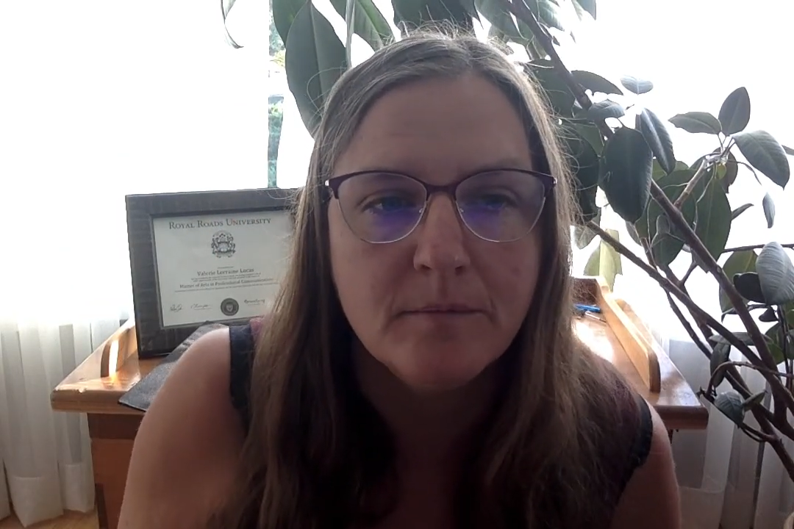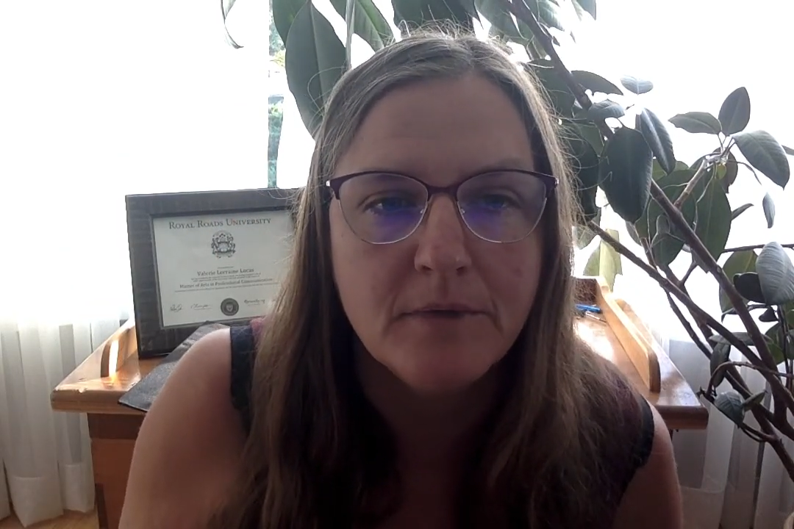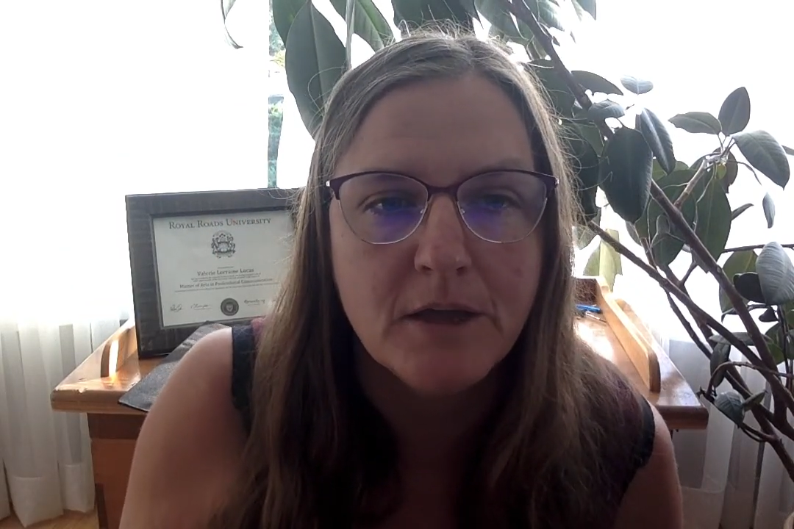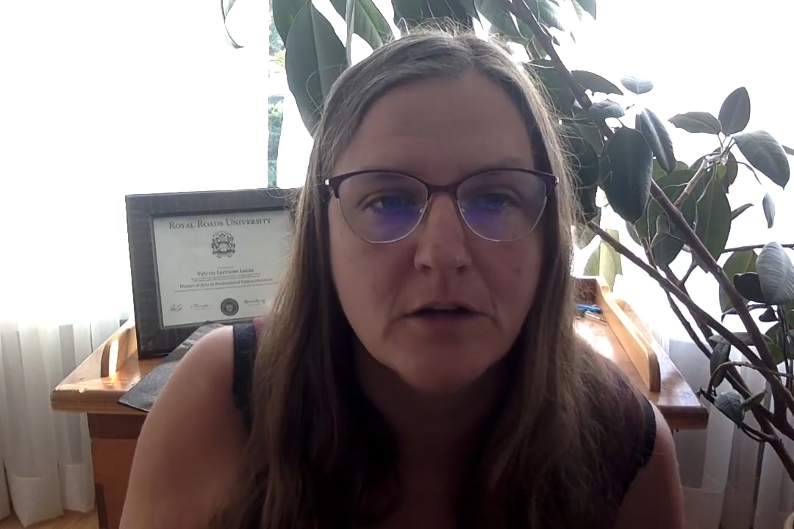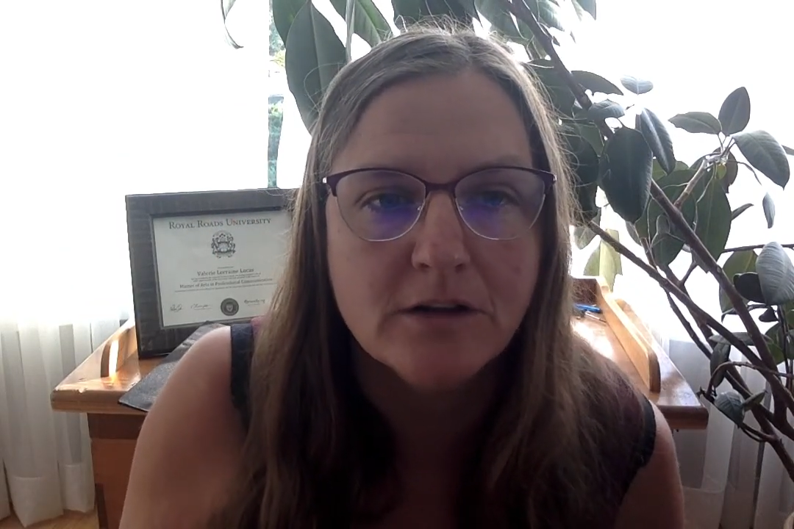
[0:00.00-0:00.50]

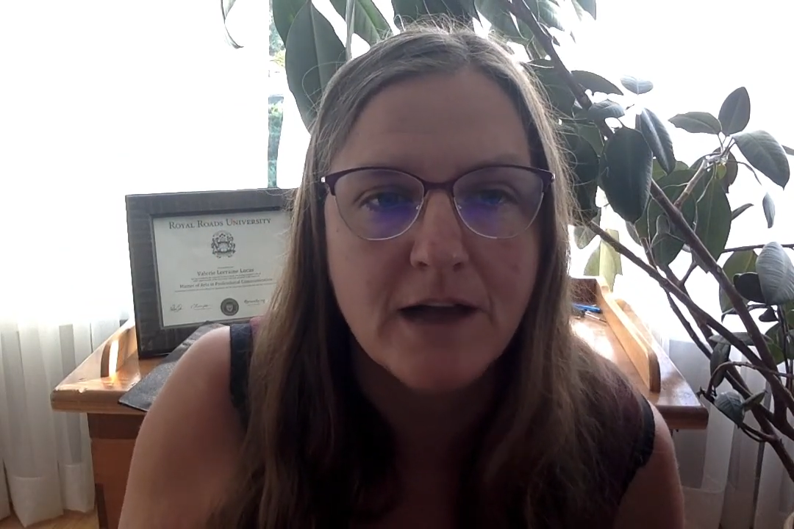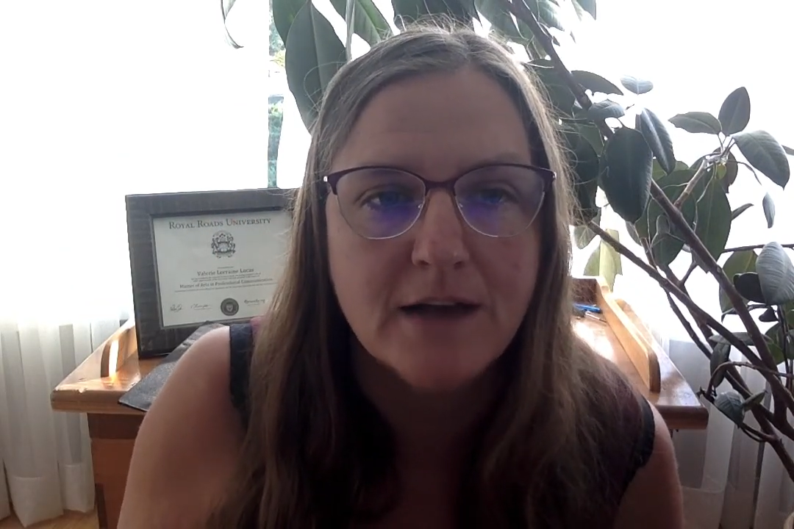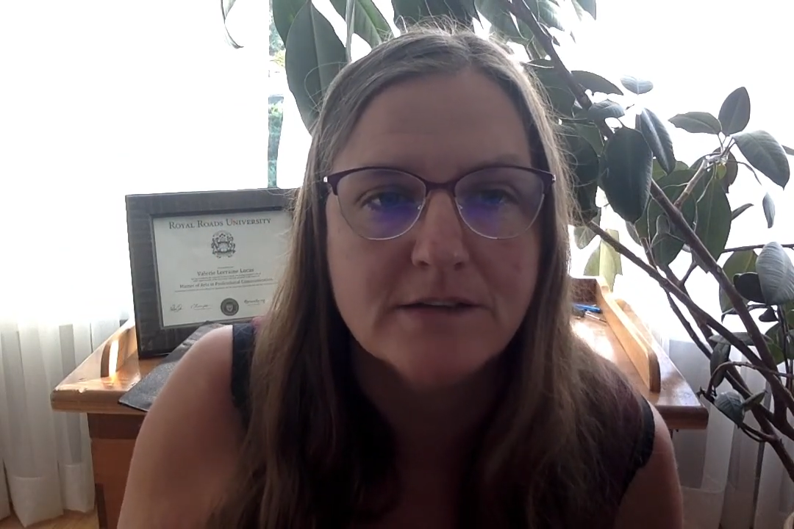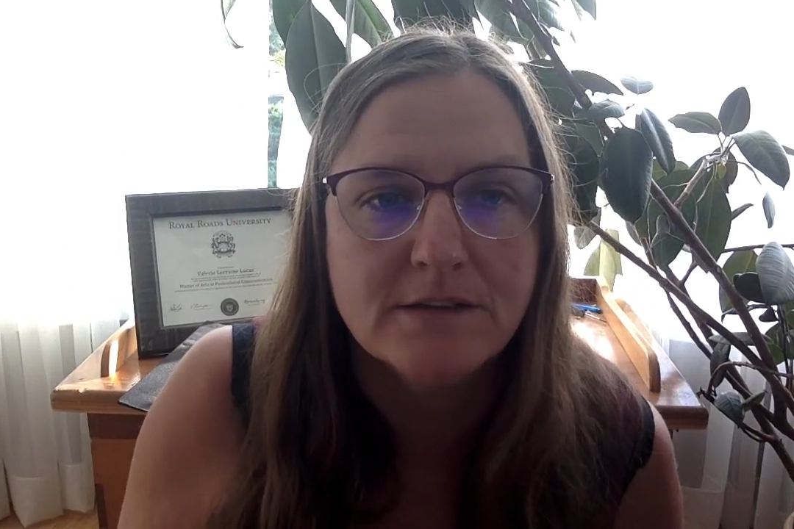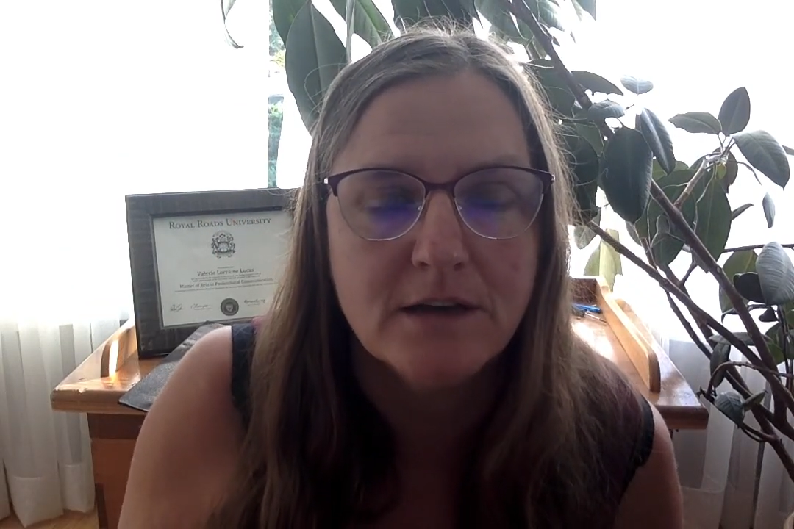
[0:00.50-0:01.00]
in your
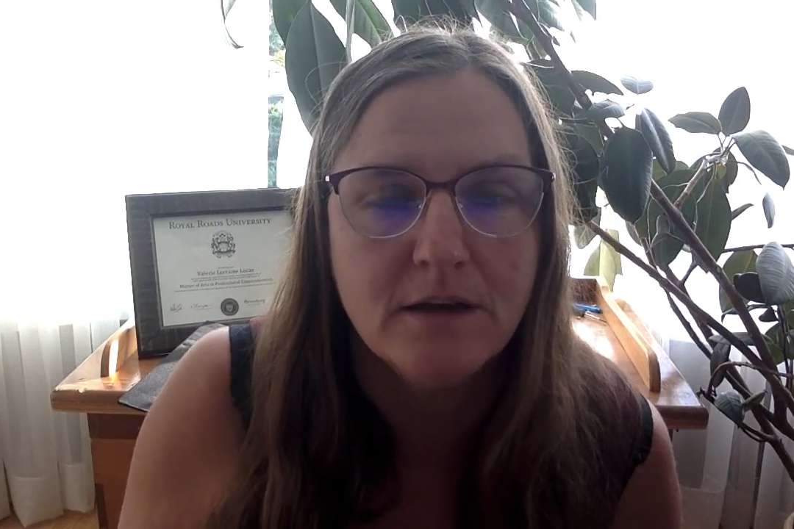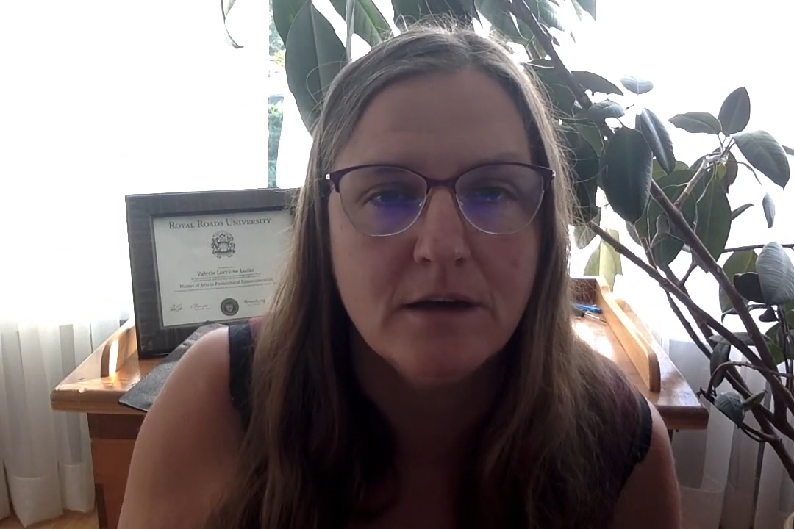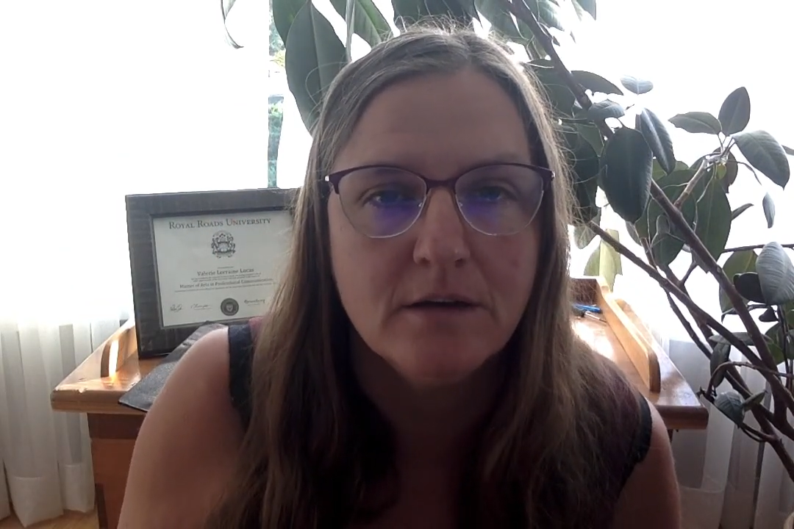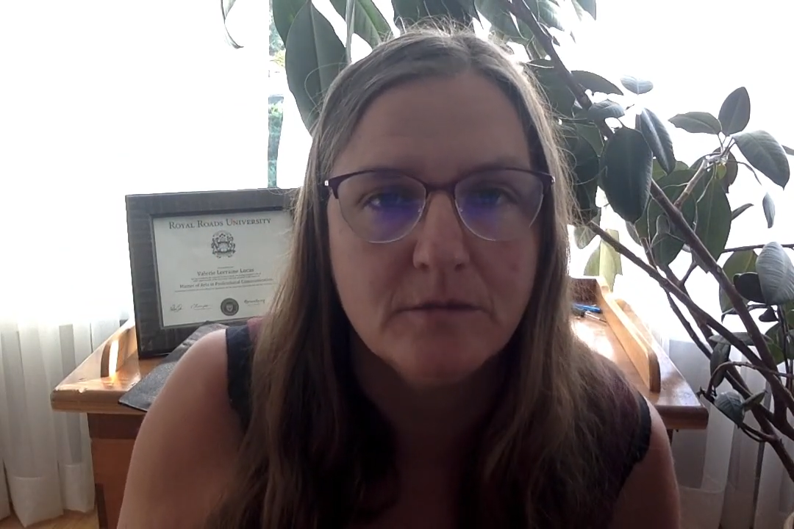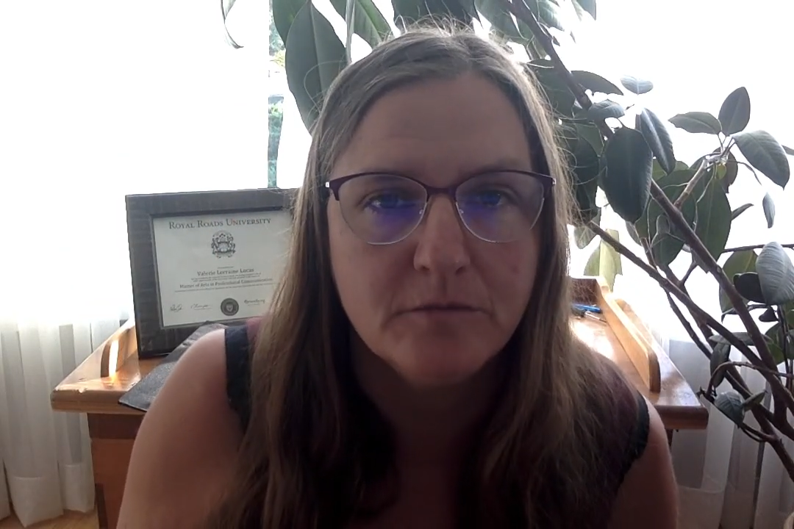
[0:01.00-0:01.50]
class
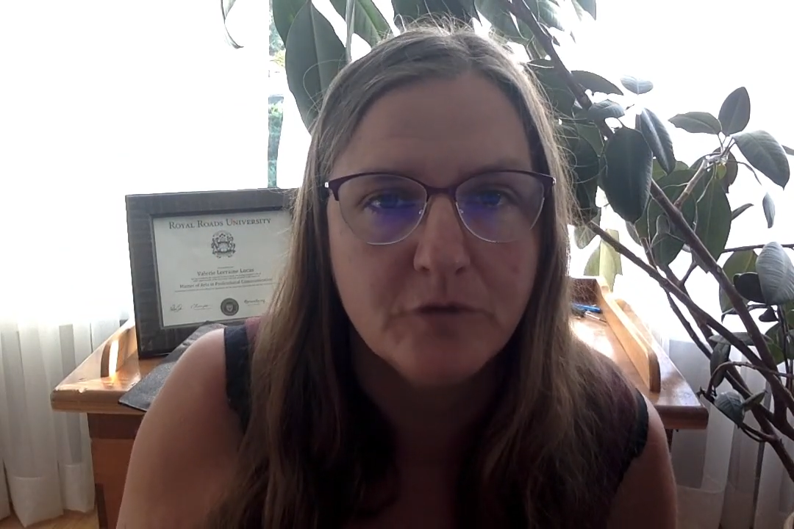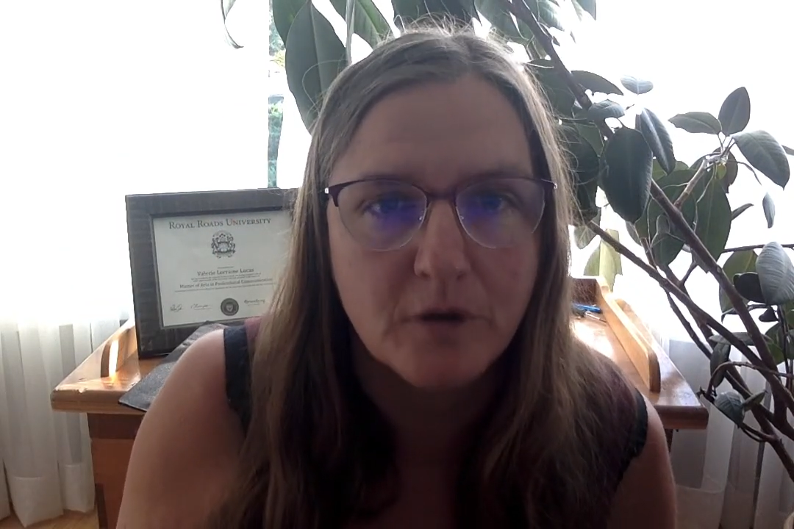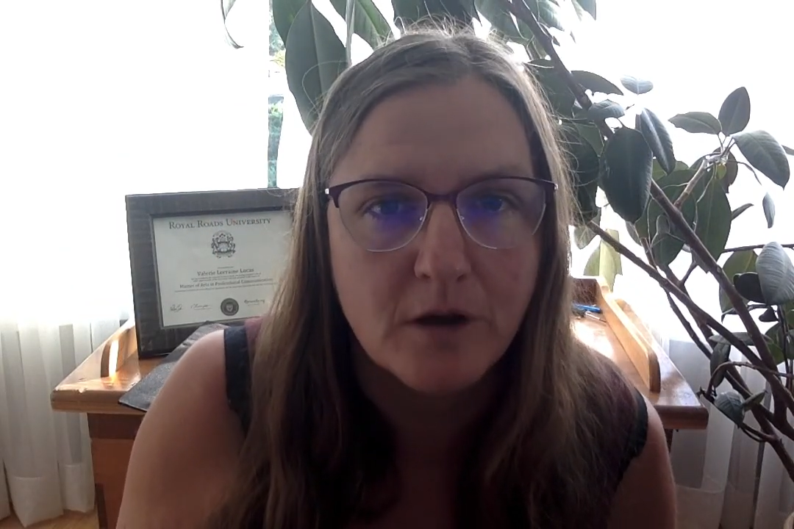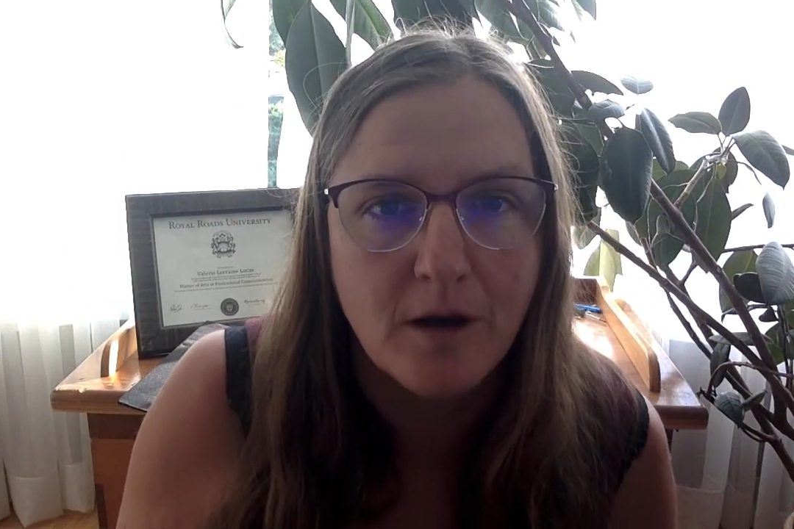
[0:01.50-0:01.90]
for a